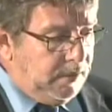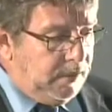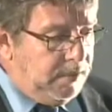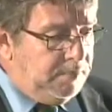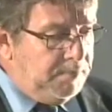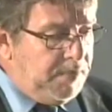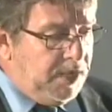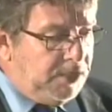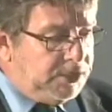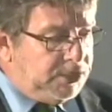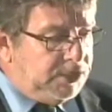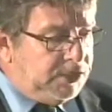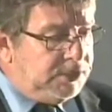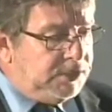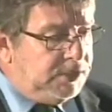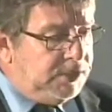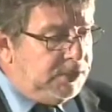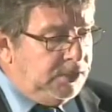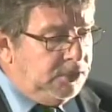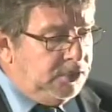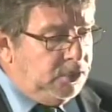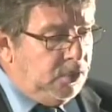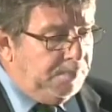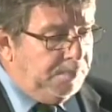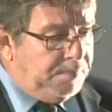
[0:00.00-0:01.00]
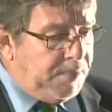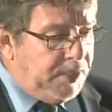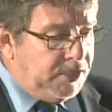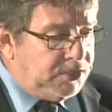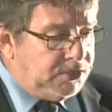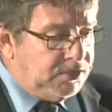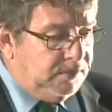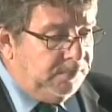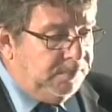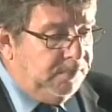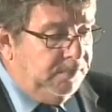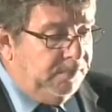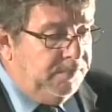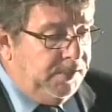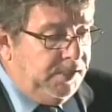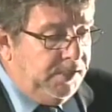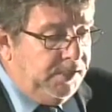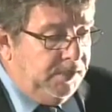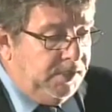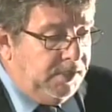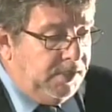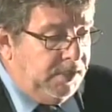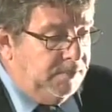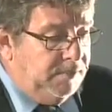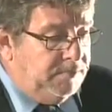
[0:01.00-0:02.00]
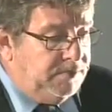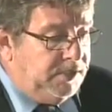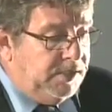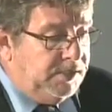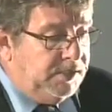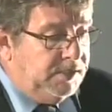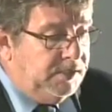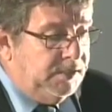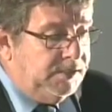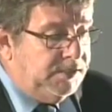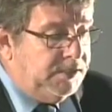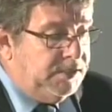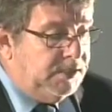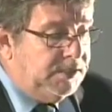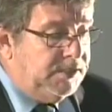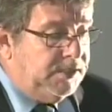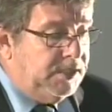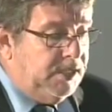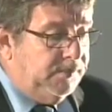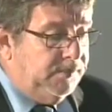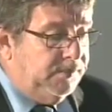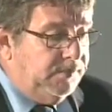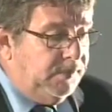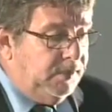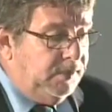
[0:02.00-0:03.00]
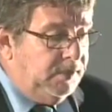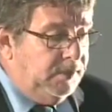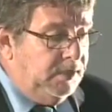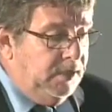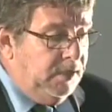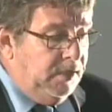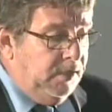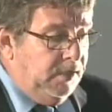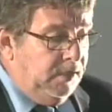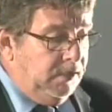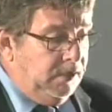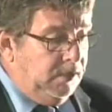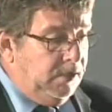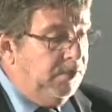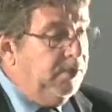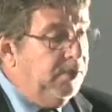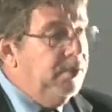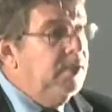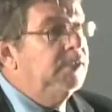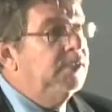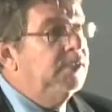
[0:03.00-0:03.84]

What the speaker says: Imagine turning your passion for video games into a successful career